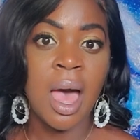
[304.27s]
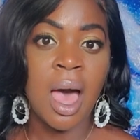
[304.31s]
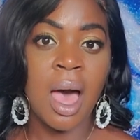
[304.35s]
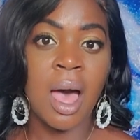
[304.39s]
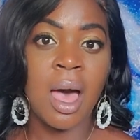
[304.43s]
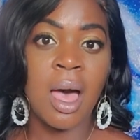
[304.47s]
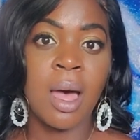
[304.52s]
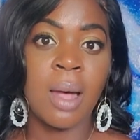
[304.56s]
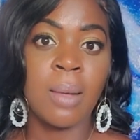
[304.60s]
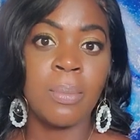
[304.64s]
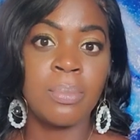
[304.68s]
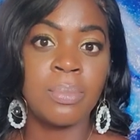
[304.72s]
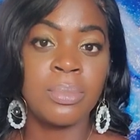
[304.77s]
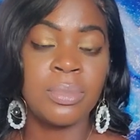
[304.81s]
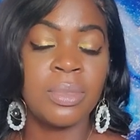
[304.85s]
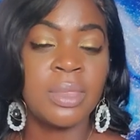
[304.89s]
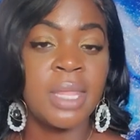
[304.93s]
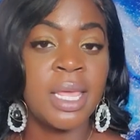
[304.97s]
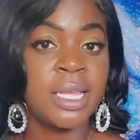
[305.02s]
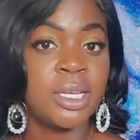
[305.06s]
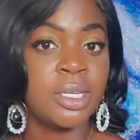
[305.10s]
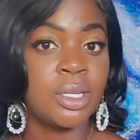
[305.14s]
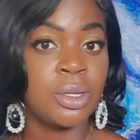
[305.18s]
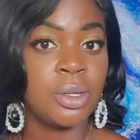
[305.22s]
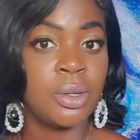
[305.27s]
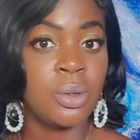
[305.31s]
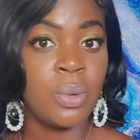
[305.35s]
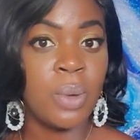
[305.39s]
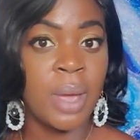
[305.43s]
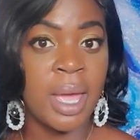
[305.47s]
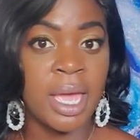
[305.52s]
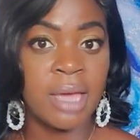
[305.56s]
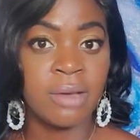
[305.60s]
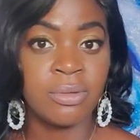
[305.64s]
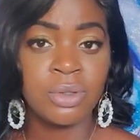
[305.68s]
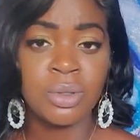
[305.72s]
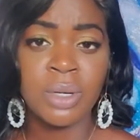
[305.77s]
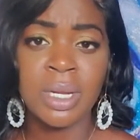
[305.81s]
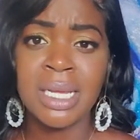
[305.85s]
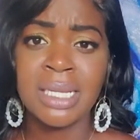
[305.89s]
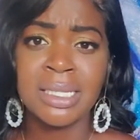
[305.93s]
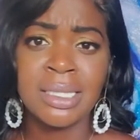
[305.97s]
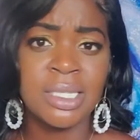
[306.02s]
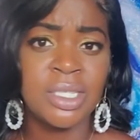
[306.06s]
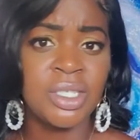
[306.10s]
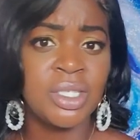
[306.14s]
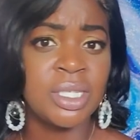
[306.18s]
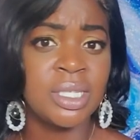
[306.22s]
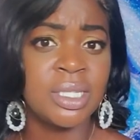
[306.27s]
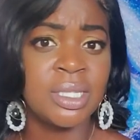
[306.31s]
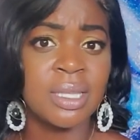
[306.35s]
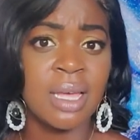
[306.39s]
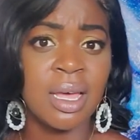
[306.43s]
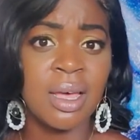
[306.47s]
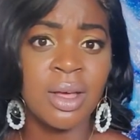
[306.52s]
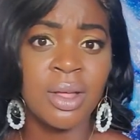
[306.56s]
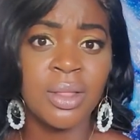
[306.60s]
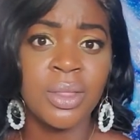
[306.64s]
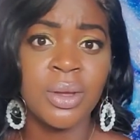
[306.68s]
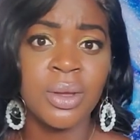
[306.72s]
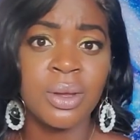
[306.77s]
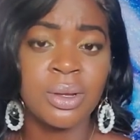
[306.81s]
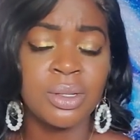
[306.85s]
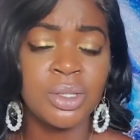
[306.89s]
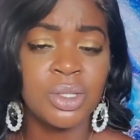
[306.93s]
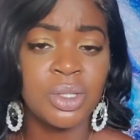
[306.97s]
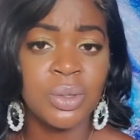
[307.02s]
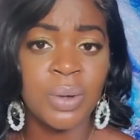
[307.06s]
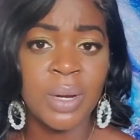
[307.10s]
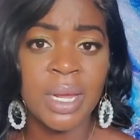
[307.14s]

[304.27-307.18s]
that you have trans and just other